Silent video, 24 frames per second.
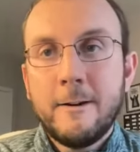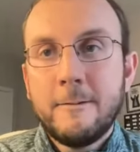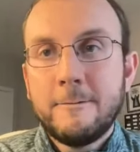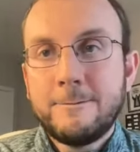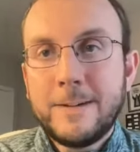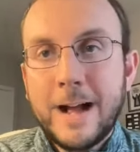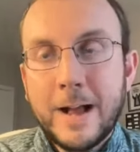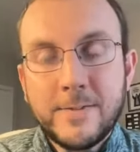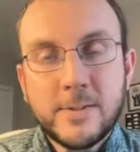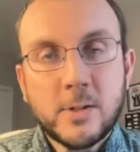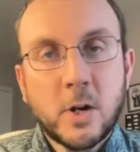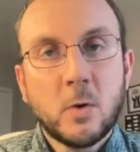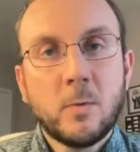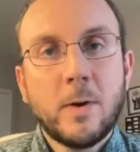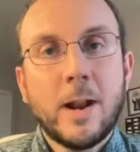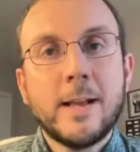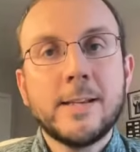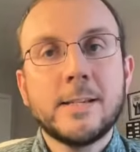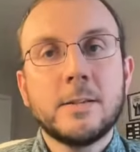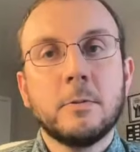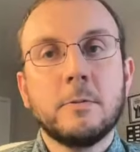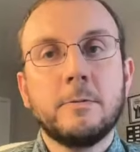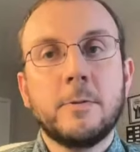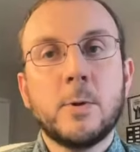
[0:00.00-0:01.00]
Five star
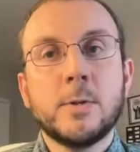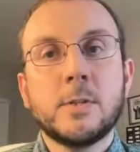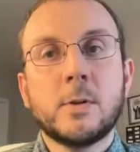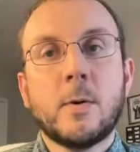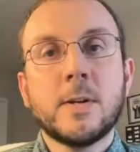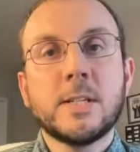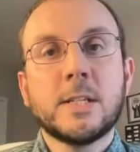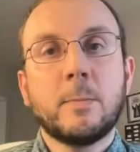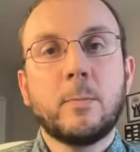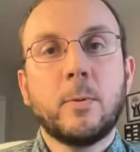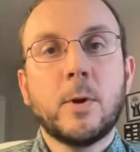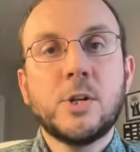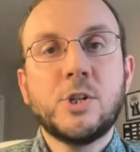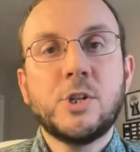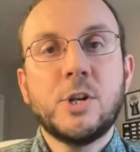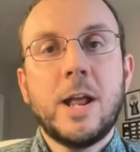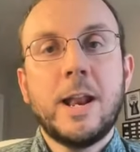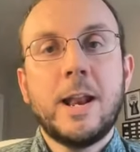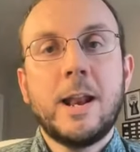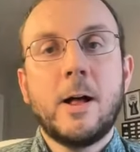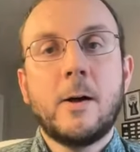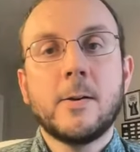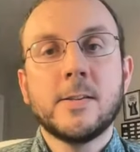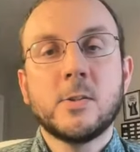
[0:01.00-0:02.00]
ratings and reviews always
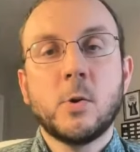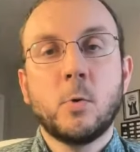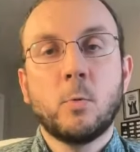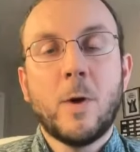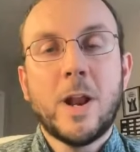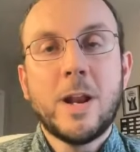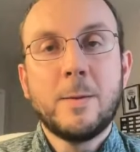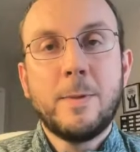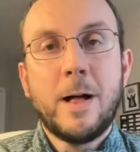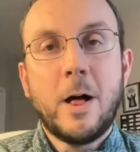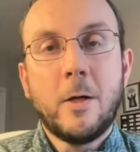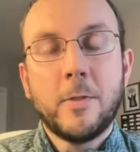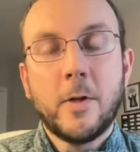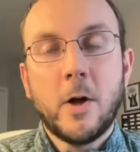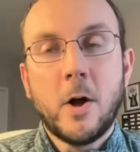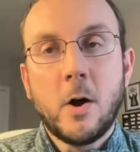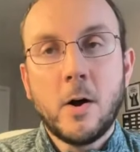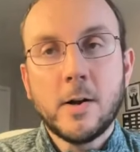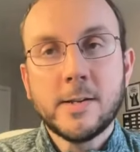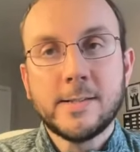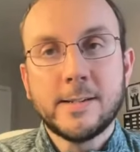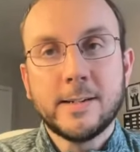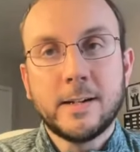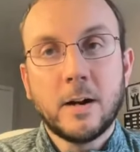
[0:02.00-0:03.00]
appreciated. Also, write about the
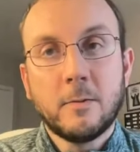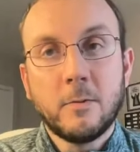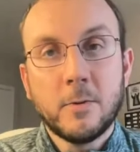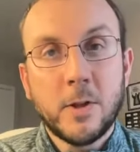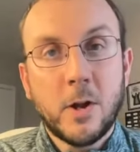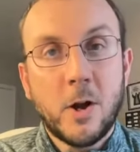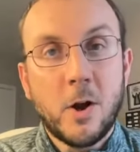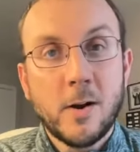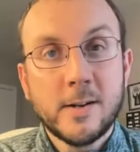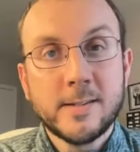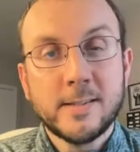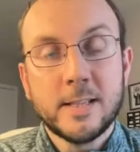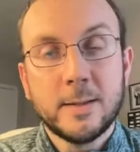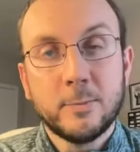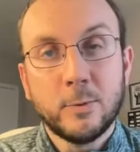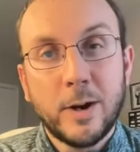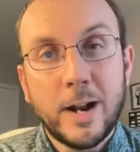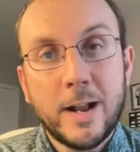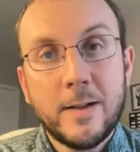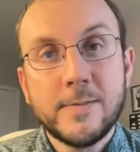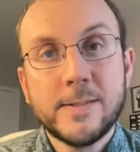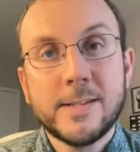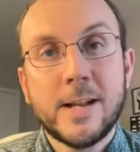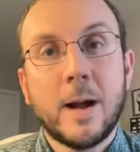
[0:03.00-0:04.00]
Hawks and cover the Hawks and the
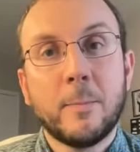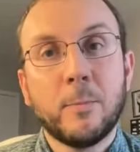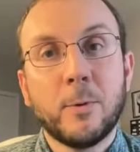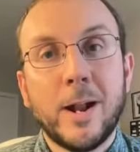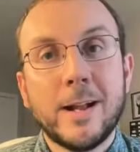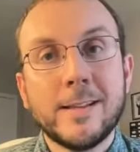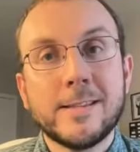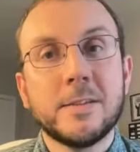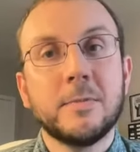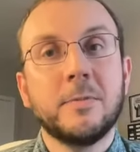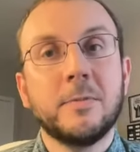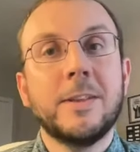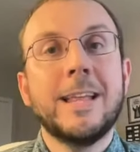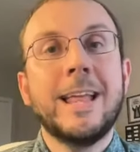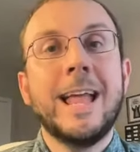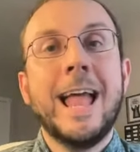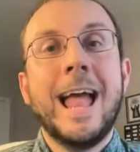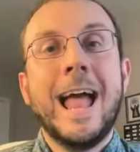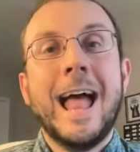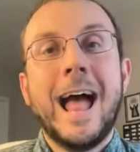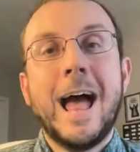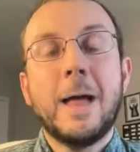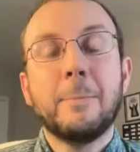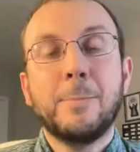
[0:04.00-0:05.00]
Braves comprehensively
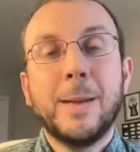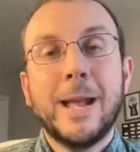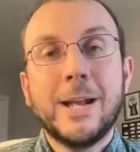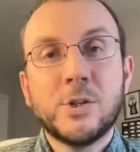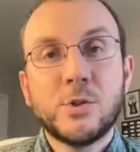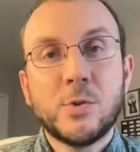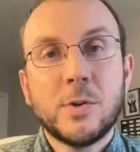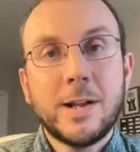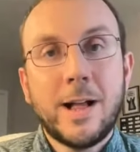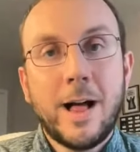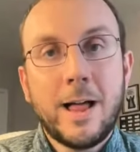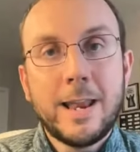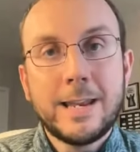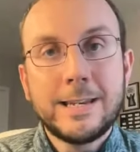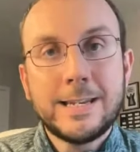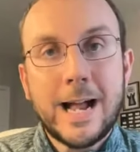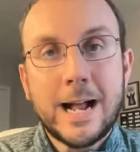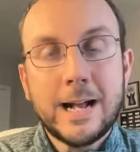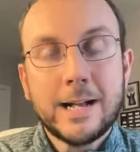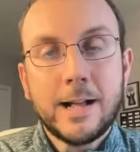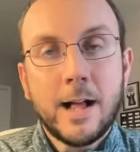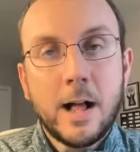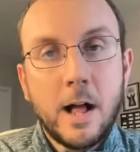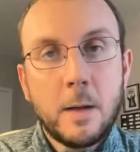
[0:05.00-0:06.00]
at
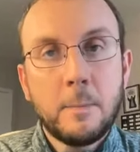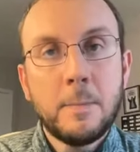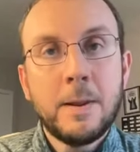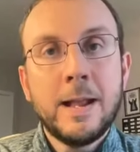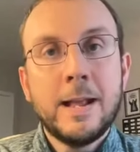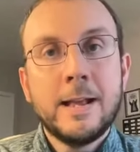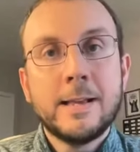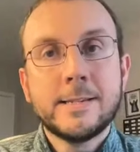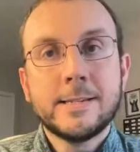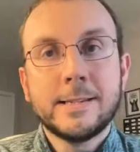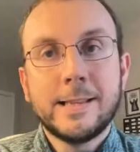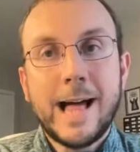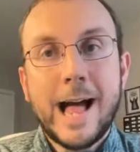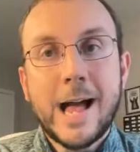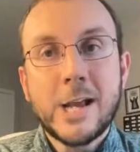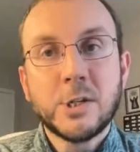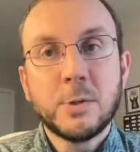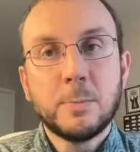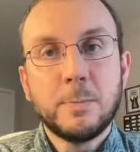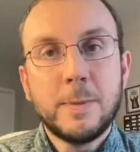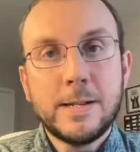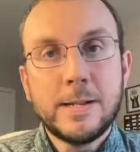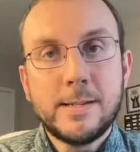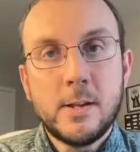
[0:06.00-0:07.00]
patreon.com
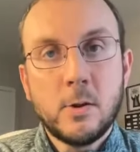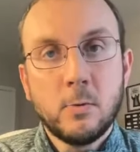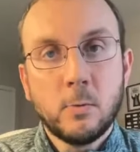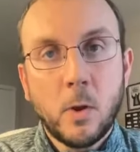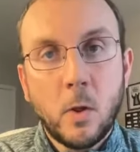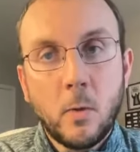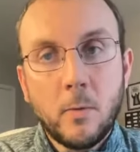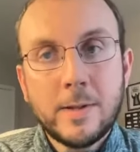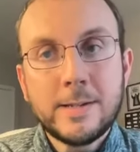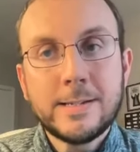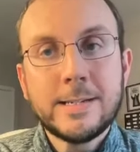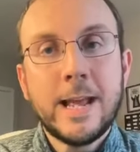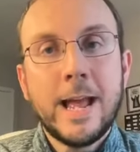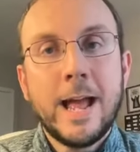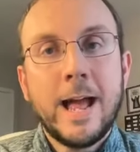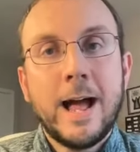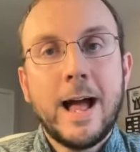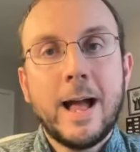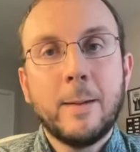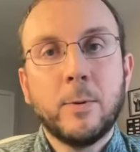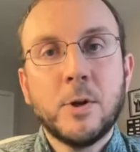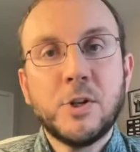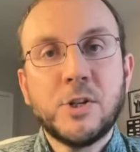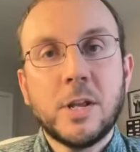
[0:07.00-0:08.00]
slash BT Rowland.
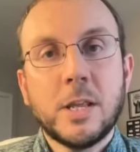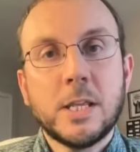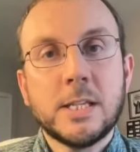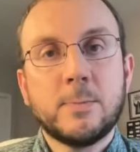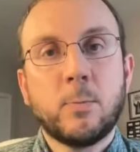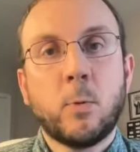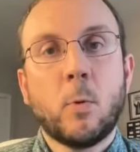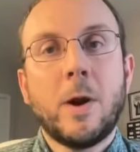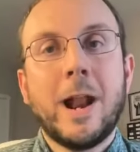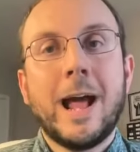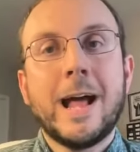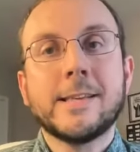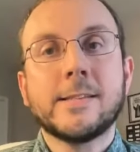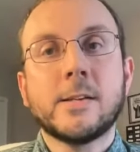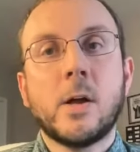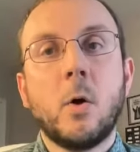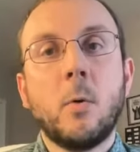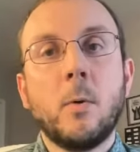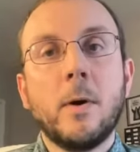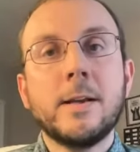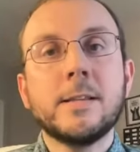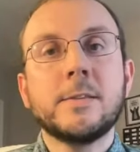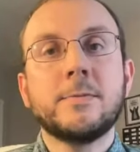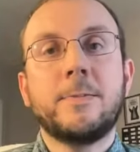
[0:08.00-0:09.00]
I appreciate the support as
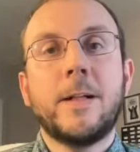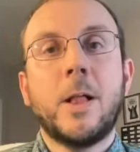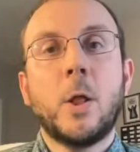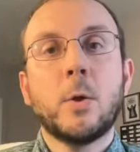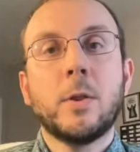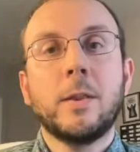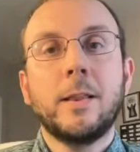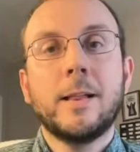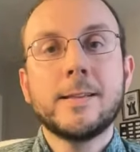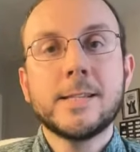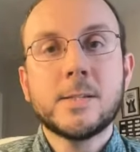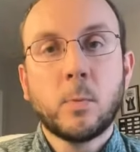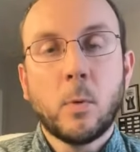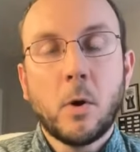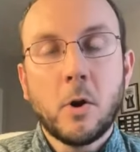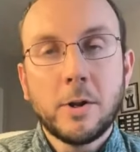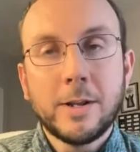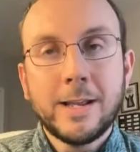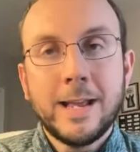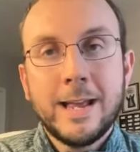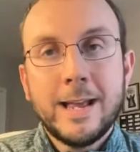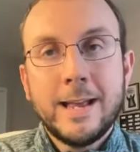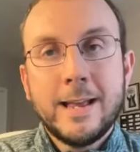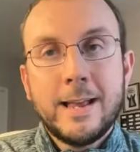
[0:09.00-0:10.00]
always. Follow Glen's
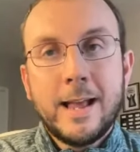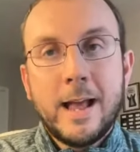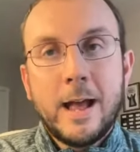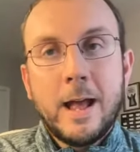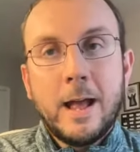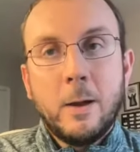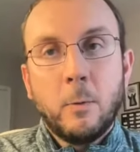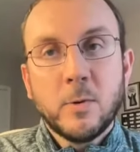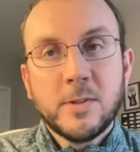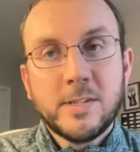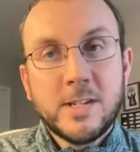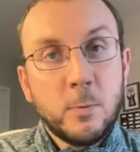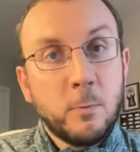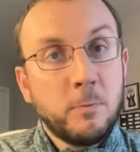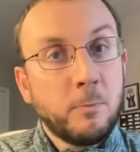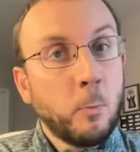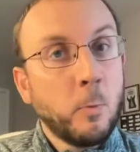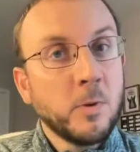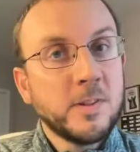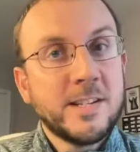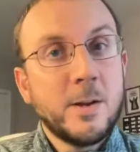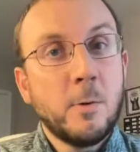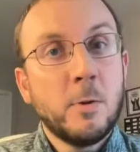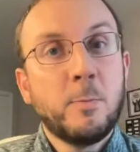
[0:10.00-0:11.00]
work. We'll see,
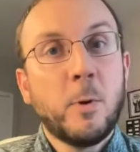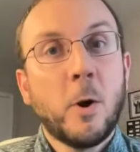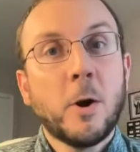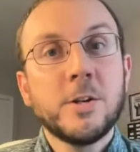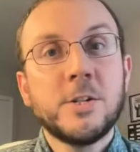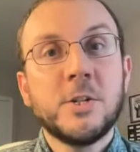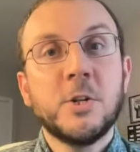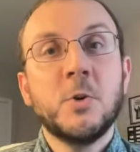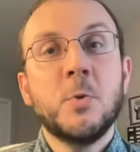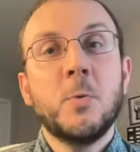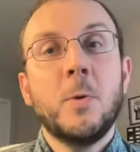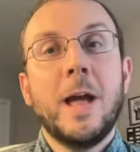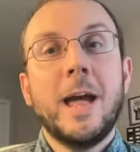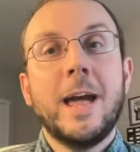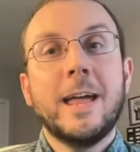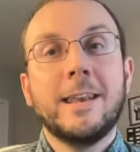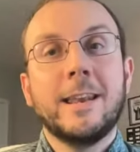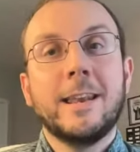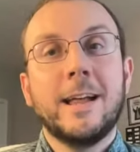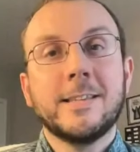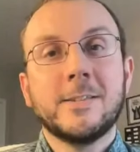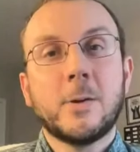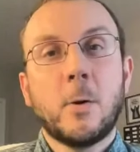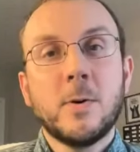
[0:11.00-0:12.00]
we'll see with part two, and
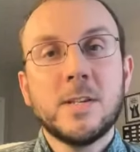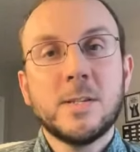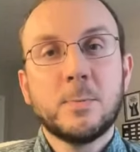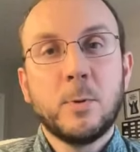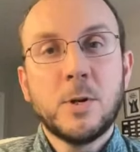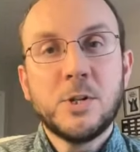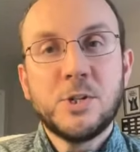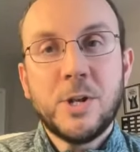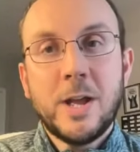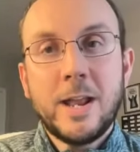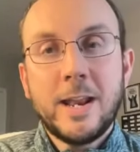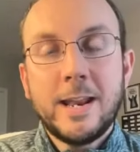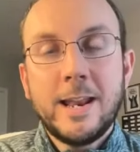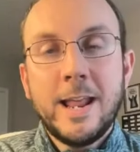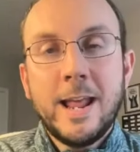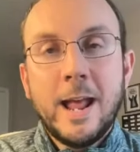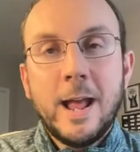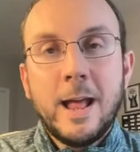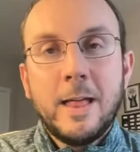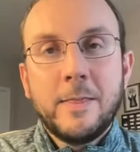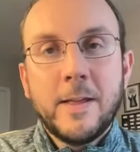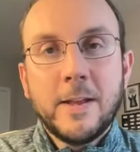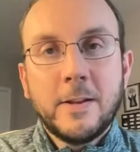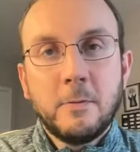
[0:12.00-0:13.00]
that's always appreciated.
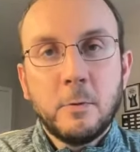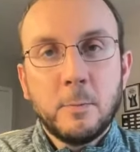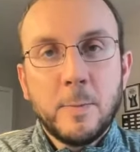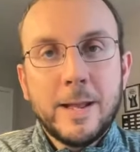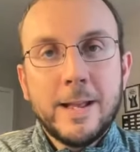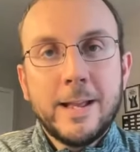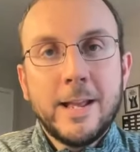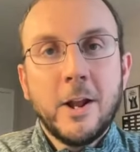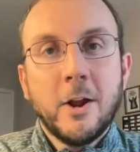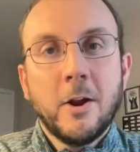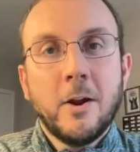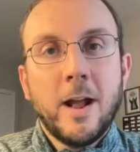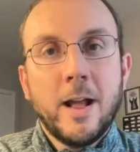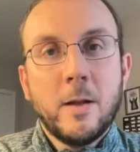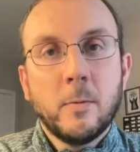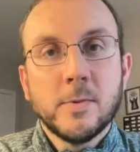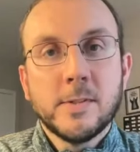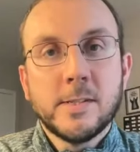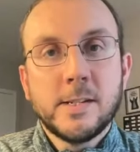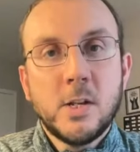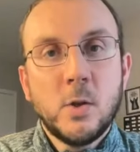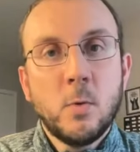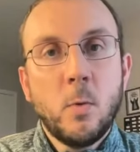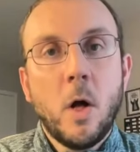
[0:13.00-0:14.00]
Thank you for being here, and we'll
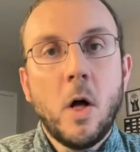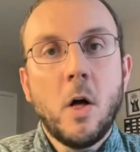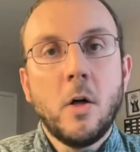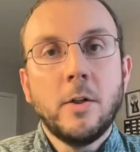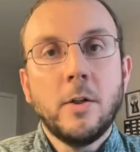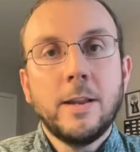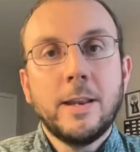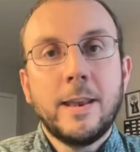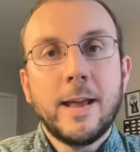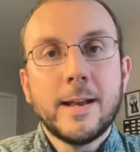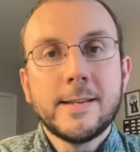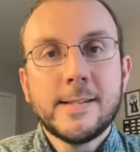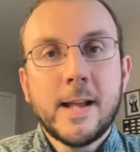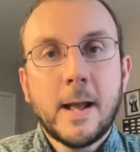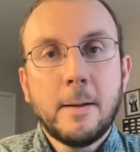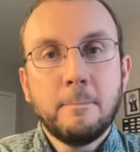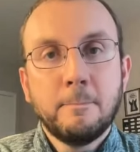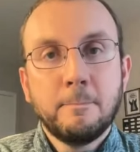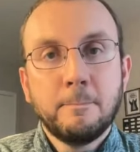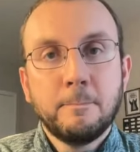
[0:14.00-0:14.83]
see you all next time.